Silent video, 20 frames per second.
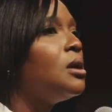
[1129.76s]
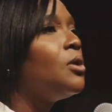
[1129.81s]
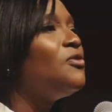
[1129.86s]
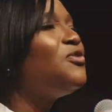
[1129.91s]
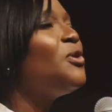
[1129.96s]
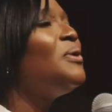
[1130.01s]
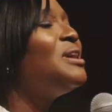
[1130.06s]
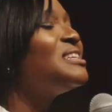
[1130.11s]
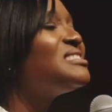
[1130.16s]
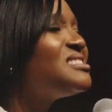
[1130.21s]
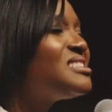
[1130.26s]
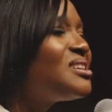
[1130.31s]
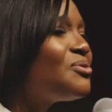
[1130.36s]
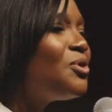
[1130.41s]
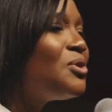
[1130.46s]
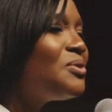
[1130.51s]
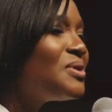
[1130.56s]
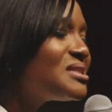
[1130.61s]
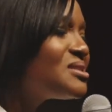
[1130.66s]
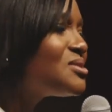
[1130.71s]
For what? For
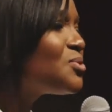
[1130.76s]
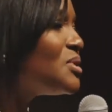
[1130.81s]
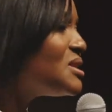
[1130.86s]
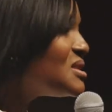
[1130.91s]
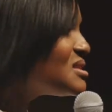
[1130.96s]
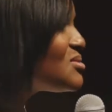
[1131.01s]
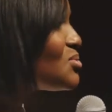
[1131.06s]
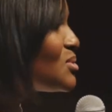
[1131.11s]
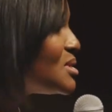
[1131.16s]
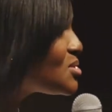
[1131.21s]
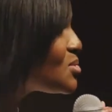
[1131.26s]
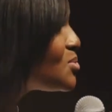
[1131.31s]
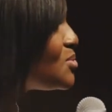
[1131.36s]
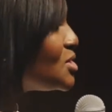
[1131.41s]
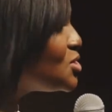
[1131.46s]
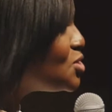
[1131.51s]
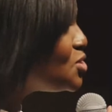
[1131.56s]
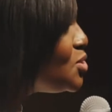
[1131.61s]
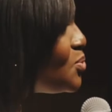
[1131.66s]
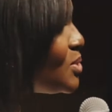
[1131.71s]
what?
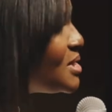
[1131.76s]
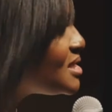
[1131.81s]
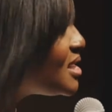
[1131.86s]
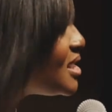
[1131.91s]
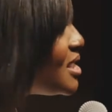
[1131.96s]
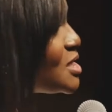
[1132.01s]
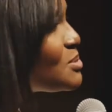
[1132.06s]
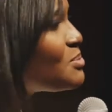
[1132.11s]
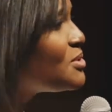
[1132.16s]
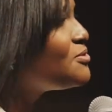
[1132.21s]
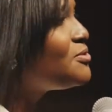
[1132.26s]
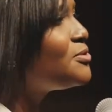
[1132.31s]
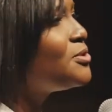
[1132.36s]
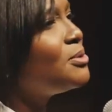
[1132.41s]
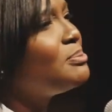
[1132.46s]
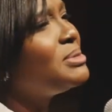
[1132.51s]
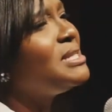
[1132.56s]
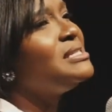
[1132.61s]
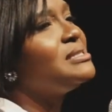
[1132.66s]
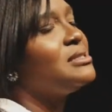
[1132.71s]
What do you want the husband for?
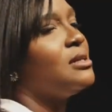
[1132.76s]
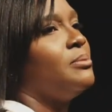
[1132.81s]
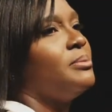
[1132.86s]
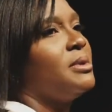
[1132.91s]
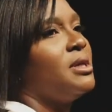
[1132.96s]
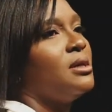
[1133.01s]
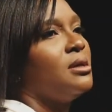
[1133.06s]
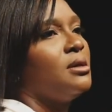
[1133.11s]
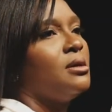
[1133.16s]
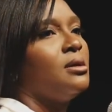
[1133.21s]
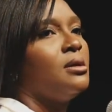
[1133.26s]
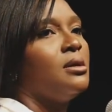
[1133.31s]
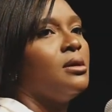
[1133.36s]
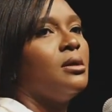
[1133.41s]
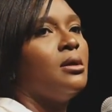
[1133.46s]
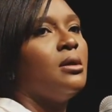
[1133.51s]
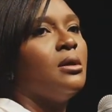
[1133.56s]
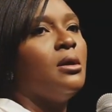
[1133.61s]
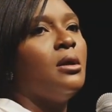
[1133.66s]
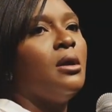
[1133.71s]
Please tell me.
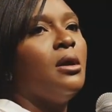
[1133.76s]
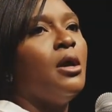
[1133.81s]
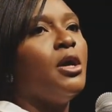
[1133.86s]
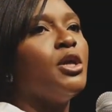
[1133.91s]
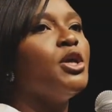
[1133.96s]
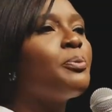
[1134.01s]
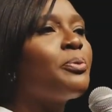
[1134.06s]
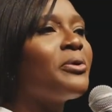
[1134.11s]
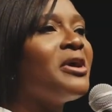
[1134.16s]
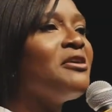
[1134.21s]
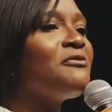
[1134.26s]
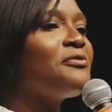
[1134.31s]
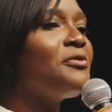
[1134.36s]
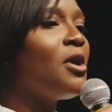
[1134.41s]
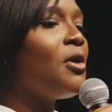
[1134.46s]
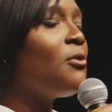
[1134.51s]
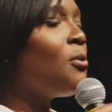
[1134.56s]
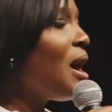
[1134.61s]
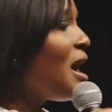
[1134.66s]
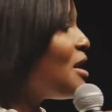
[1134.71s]
You're praying for
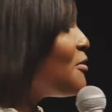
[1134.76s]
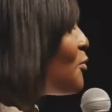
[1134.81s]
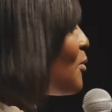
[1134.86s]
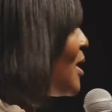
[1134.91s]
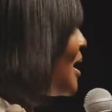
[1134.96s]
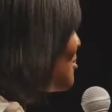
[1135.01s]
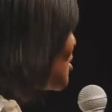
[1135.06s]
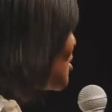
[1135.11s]
a wife. Why?